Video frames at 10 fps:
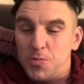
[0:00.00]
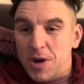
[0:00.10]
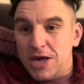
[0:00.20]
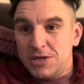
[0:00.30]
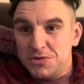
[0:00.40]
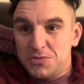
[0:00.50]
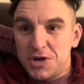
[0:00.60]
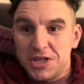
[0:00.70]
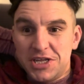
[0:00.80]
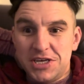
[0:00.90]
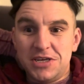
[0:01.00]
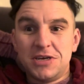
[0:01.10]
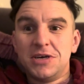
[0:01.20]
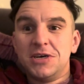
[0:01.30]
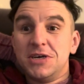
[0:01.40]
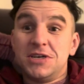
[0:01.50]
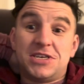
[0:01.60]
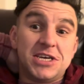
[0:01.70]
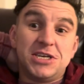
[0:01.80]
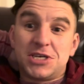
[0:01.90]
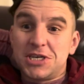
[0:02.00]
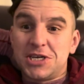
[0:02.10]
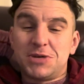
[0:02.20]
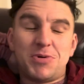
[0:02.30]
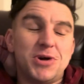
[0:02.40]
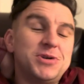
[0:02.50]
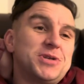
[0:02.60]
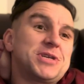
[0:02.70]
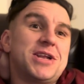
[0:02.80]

past with one of the teachers, I suppose,